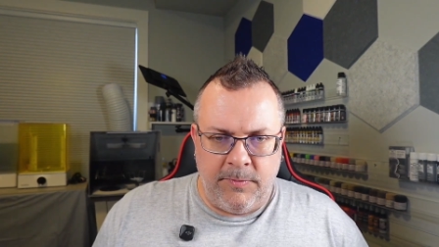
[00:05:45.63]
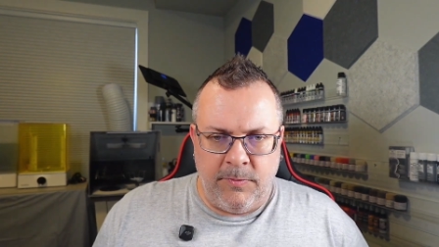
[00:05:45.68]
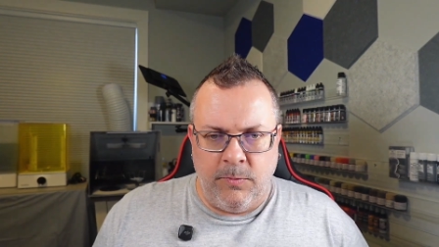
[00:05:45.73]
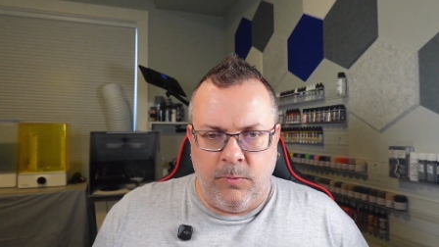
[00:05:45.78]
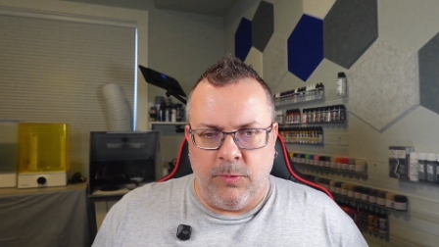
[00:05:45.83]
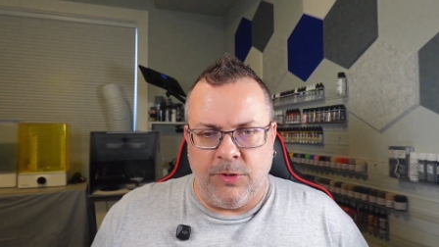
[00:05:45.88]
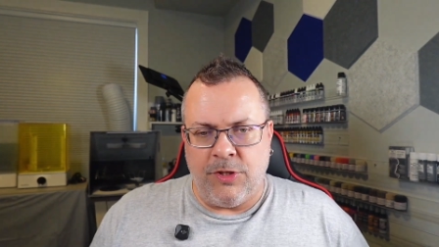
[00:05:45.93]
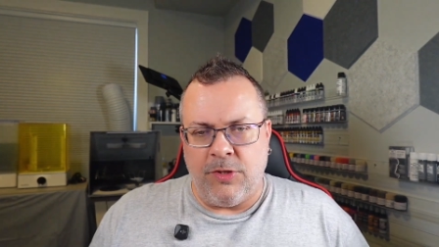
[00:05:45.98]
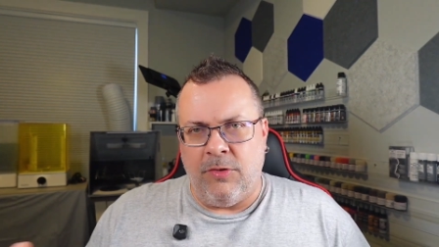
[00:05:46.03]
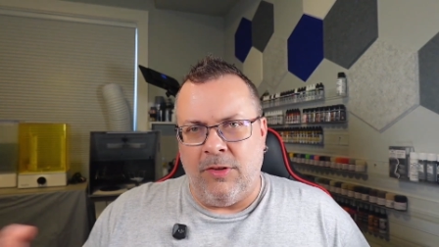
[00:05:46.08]

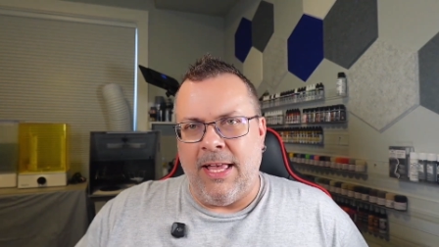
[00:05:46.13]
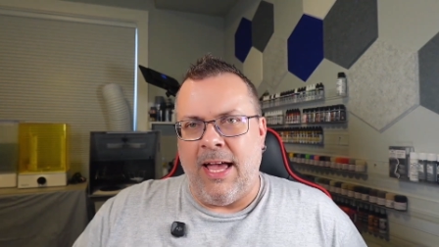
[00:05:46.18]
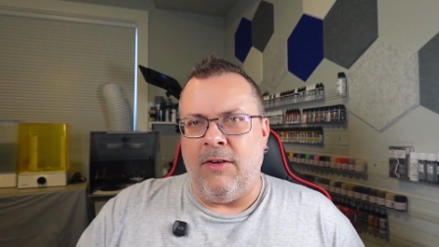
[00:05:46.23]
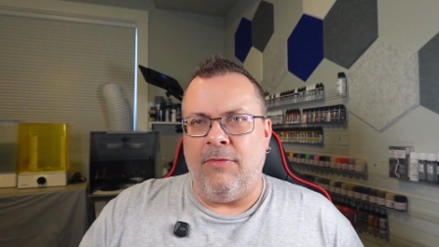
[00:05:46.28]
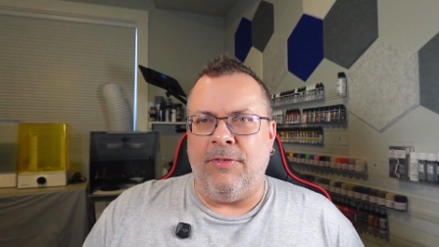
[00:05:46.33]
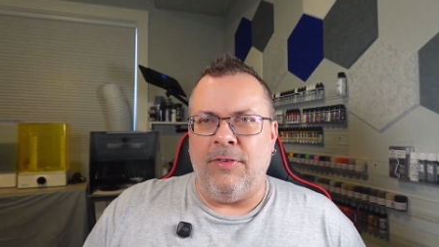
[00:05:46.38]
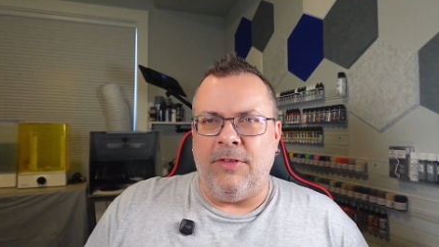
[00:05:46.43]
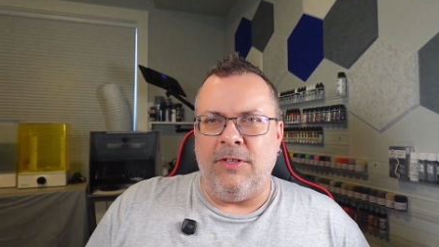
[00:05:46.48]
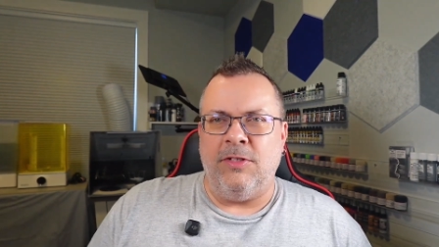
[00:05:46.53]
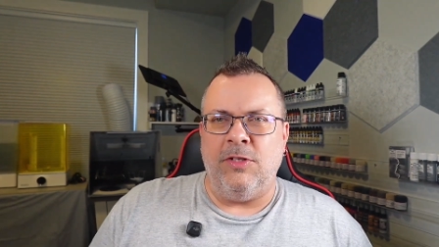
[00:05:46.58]
which will allow
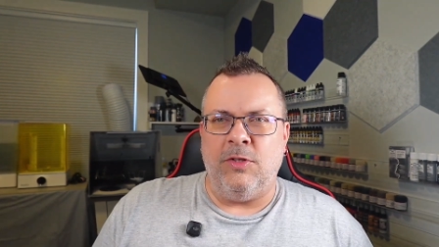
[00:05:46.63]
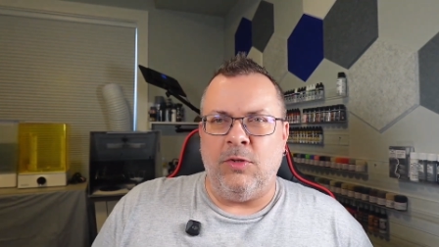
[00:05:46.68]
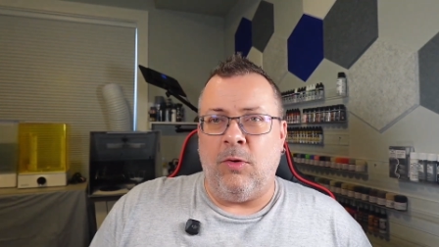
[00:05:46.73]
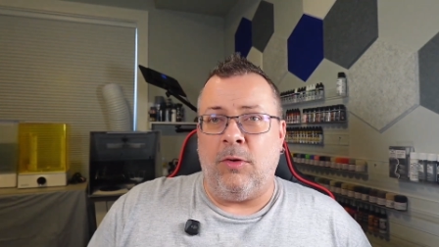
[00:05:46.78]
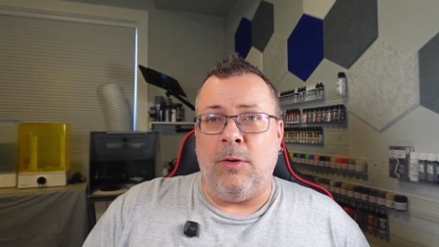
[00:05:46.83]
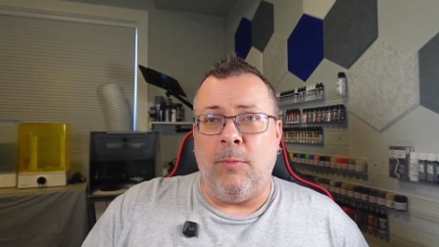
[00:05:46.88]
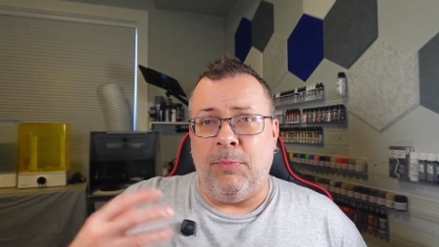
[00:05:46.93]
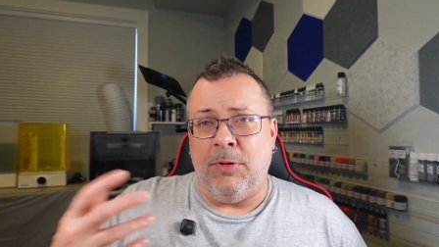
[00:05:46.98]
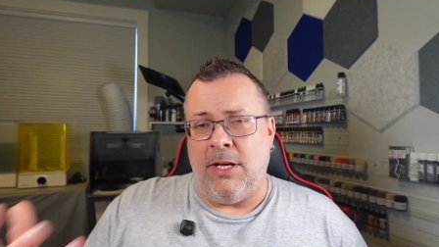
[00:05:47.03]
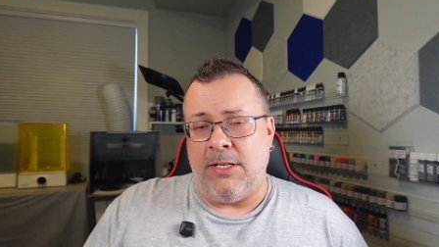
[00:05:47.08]
for the
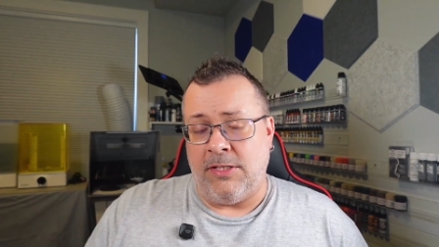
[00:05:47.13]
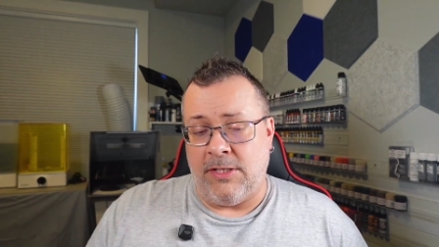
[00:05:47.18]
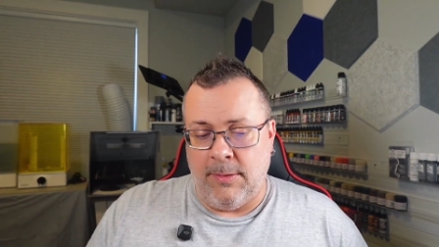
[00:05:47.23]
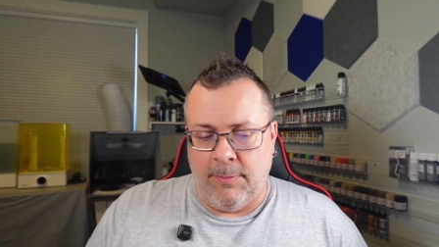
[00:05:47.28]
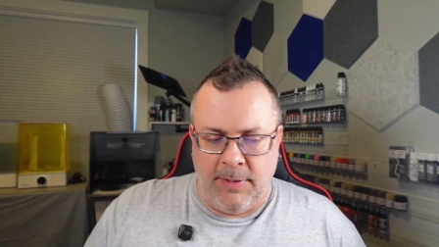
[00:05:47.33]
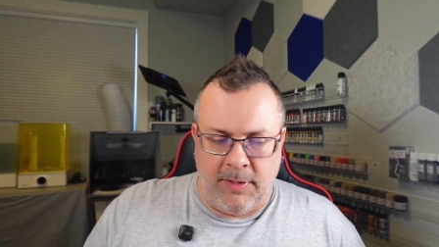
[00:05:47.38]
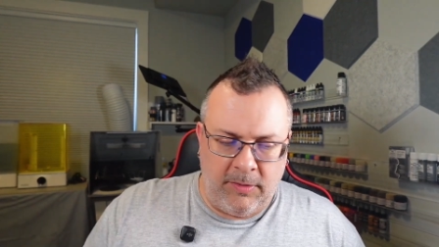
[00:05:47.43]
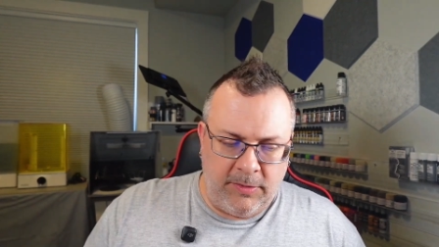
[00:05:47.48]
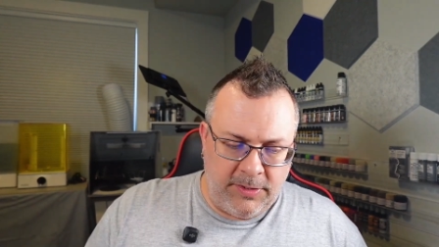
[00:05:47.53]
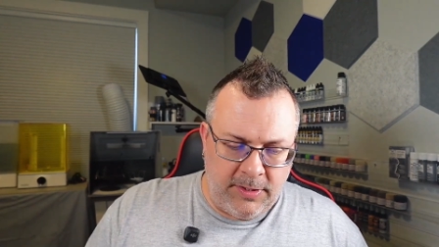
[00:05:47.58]
tutorial plus the
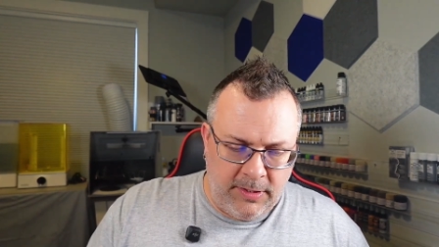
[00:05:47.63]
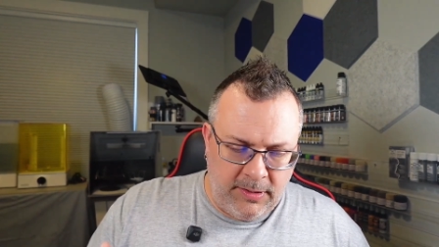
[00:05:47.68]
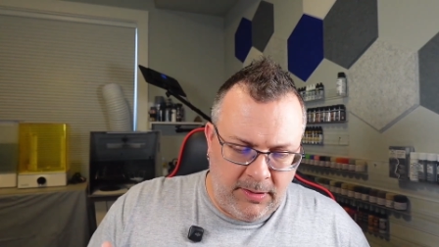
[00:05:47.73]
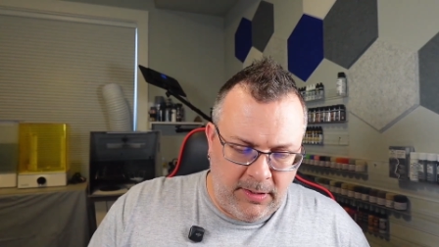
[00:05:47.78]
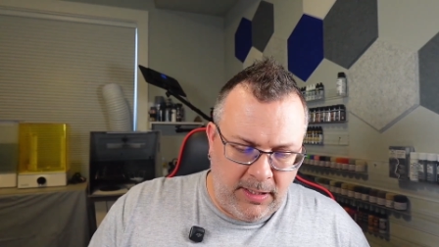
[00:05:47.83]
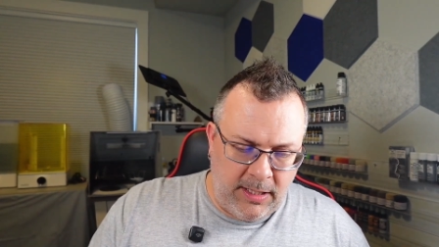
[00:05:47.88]
build.